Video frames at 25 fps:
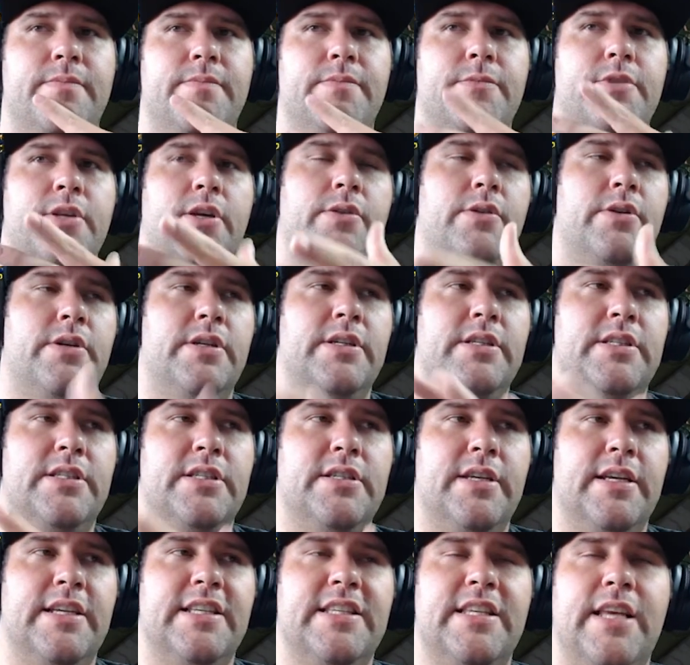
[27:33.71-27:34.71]
So there
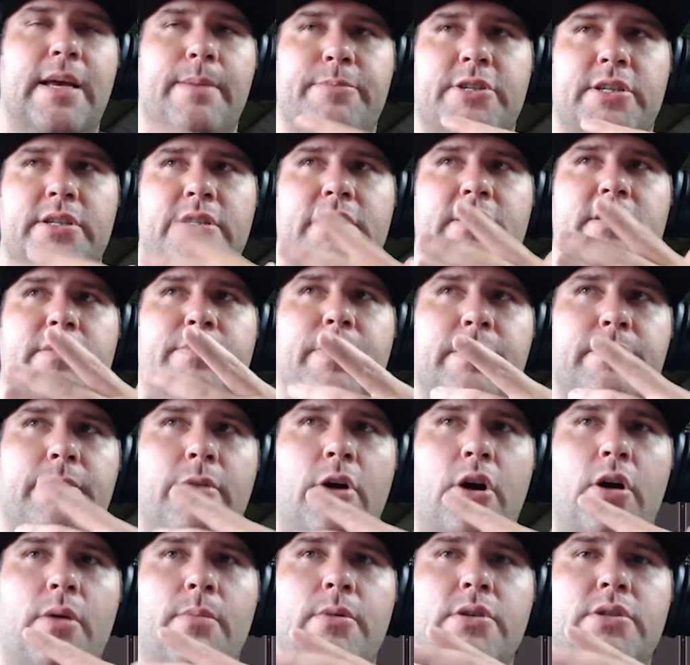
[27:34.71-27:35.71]
is exceptions, but
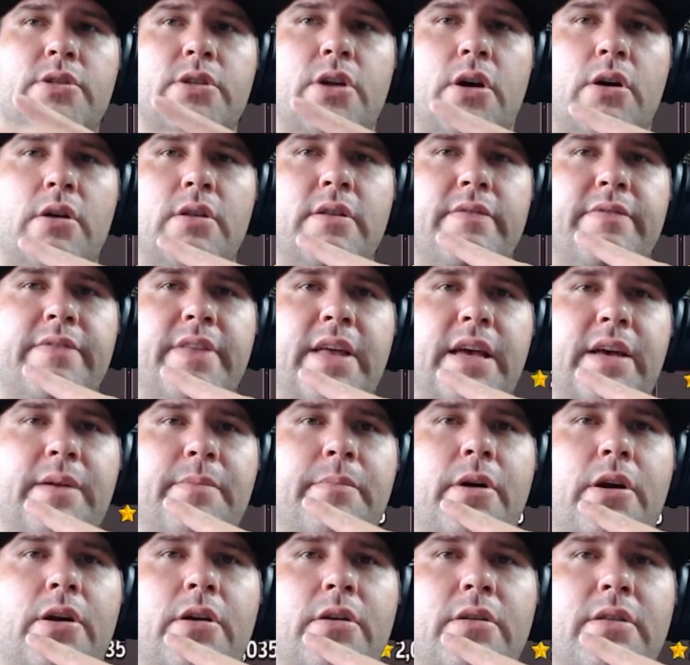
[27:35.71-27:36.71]
almost all of
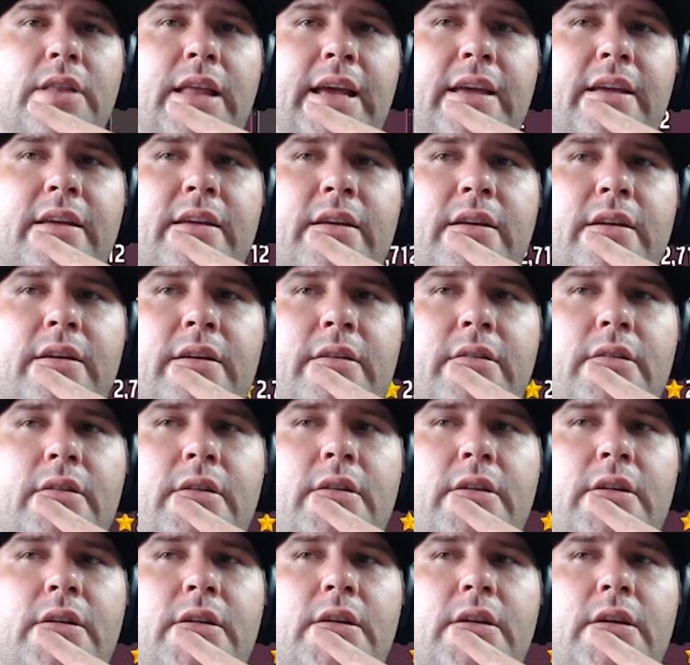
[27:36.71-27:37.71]
them are like
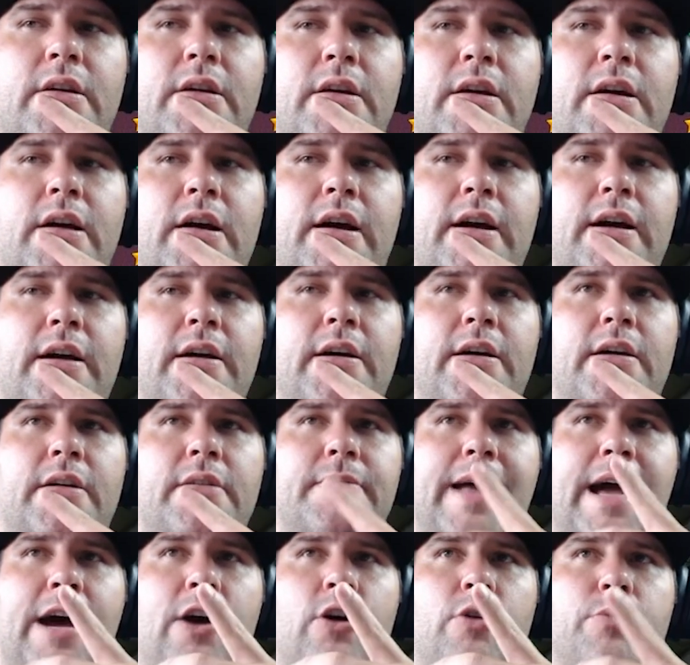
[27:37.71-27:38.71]

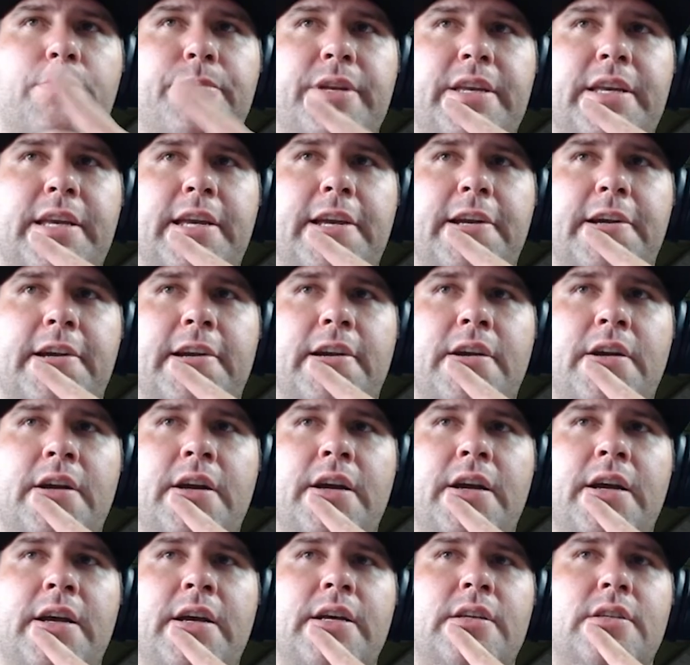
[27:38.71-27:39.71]
Albin here.
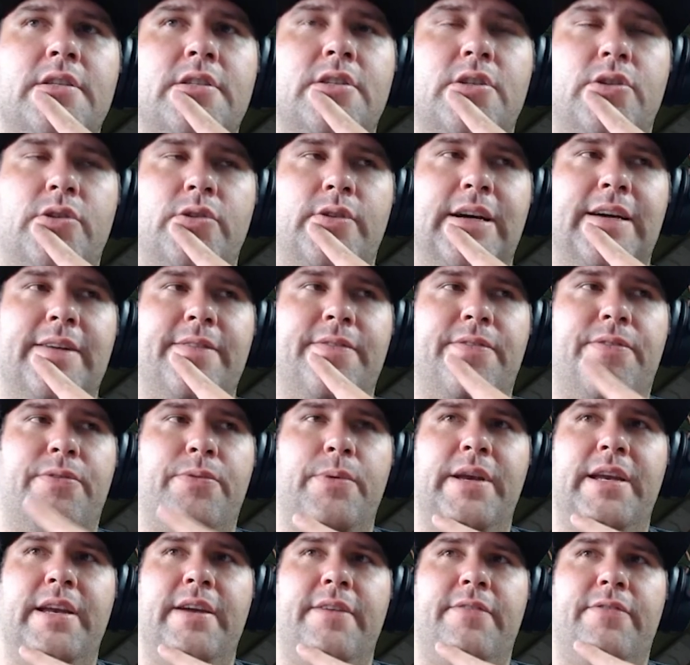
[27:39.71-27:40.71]
So you'll have
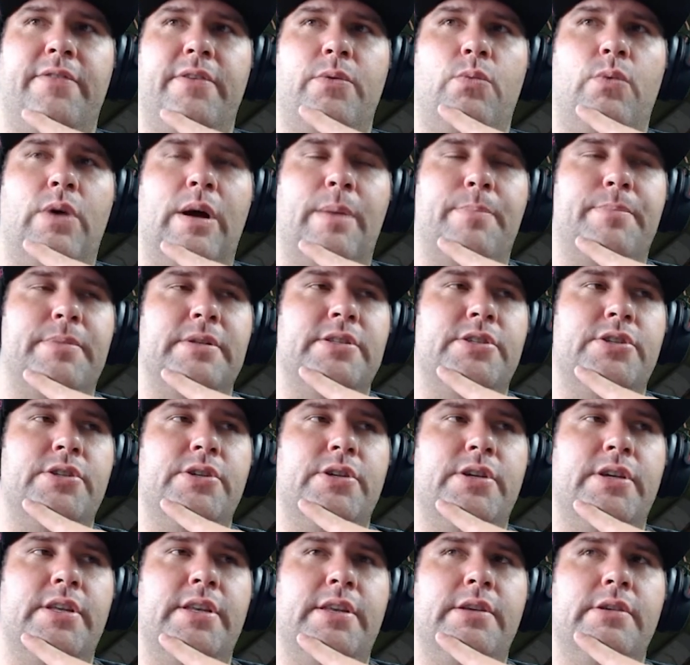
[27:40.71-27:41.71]
3 different weapons you
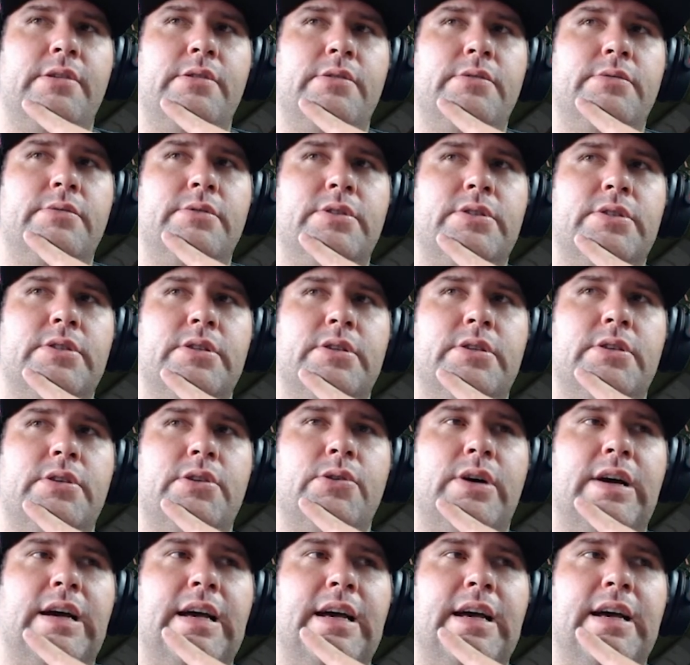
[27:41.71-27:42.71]
can use.
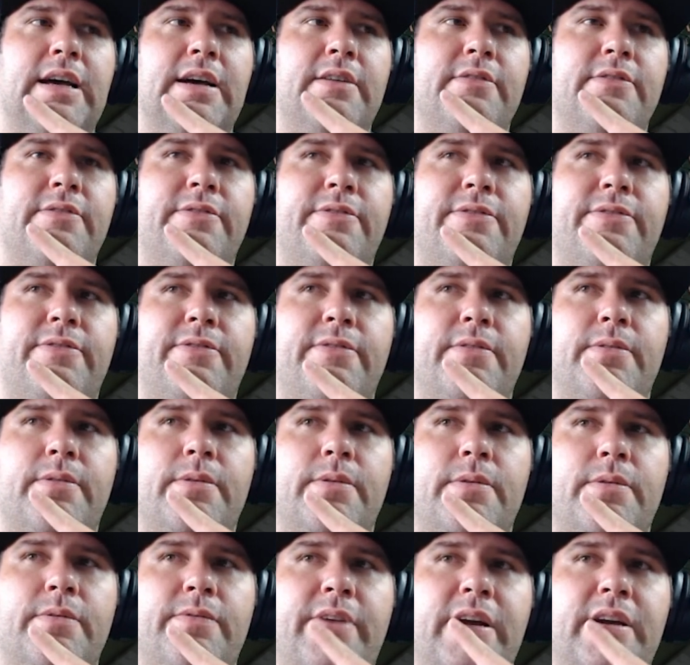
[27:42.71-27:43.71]
You'll have
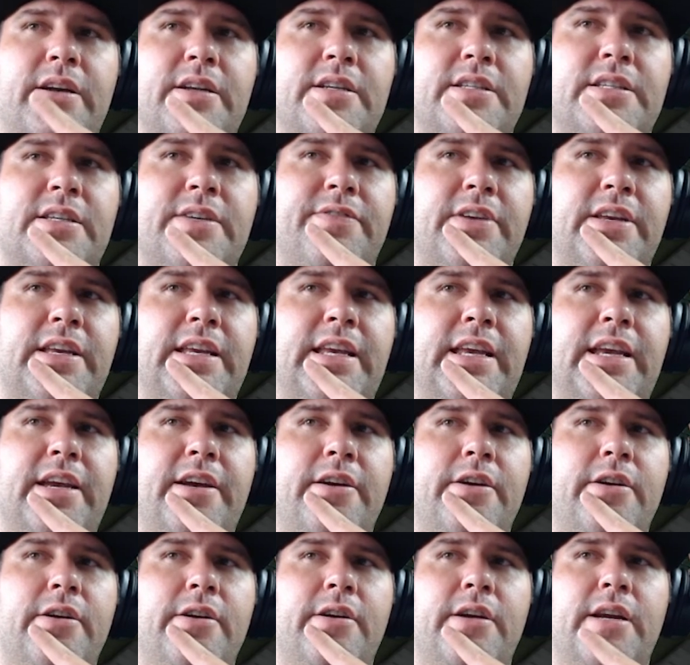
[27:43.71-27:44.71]
various different
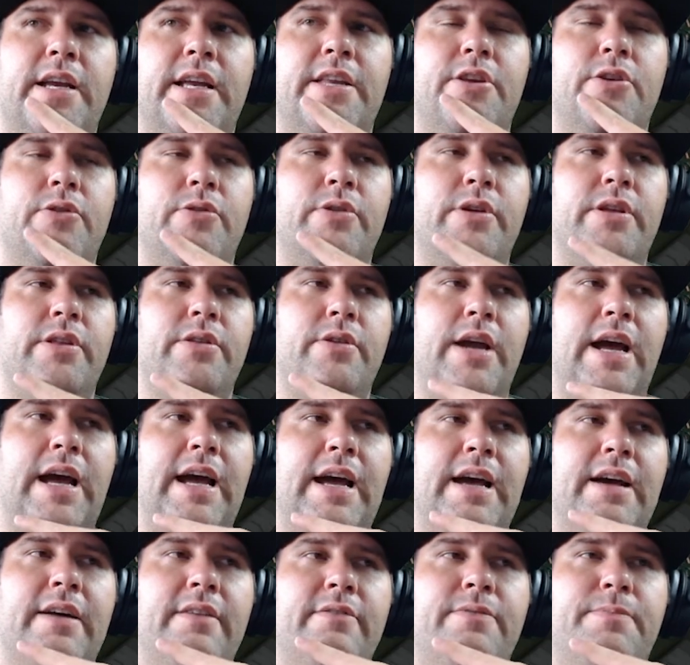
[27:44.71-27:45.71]
gear, and you'll either
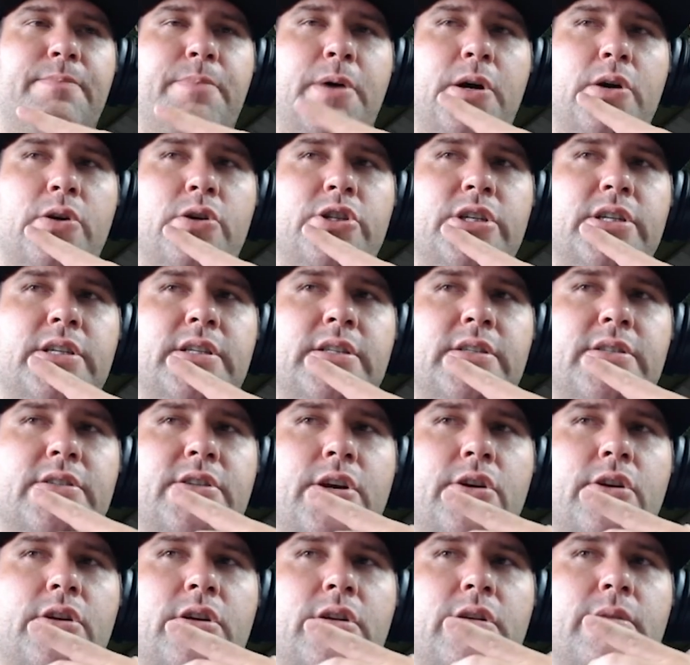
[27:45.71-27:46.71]
have potions,
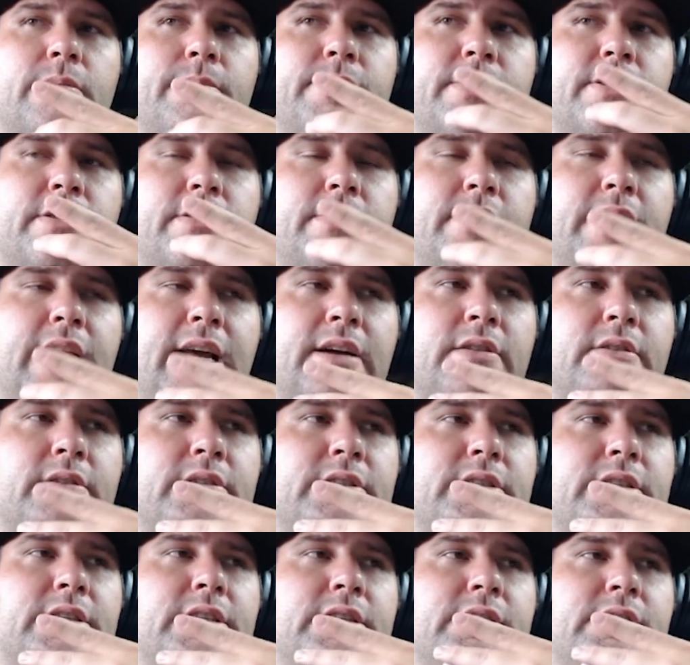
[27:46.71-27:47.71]
herbs,
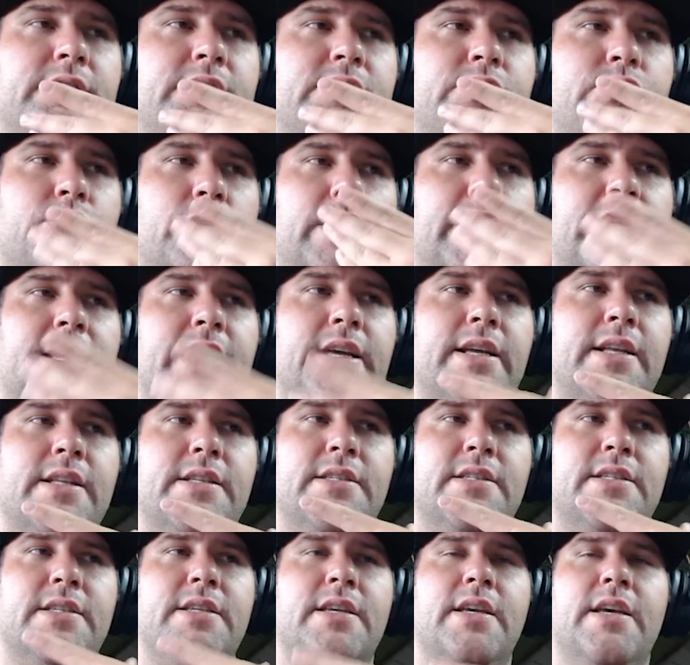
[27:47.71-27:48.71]
necklaces,
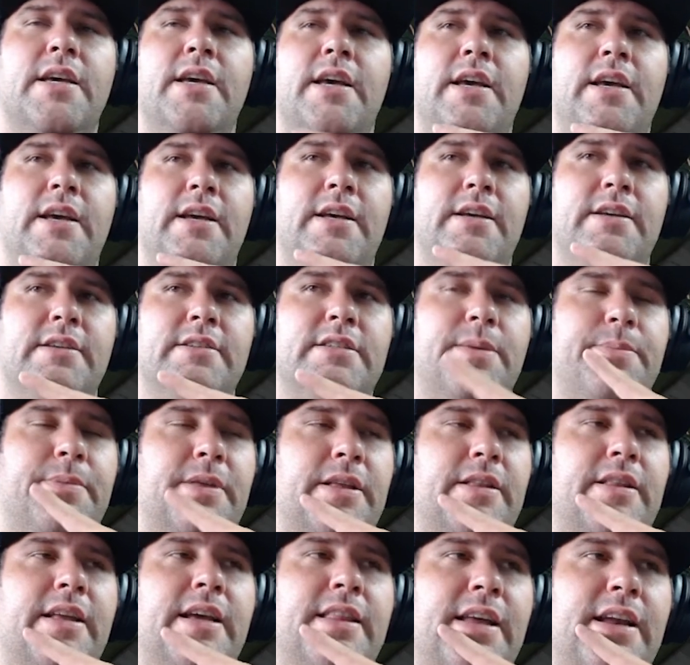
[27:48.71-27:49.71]
trinkets,
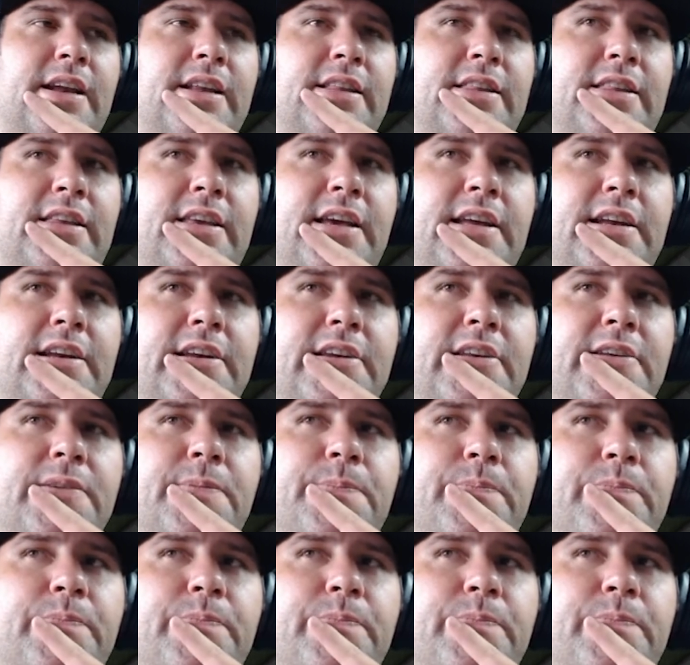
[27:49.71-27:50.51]
something like that at the end.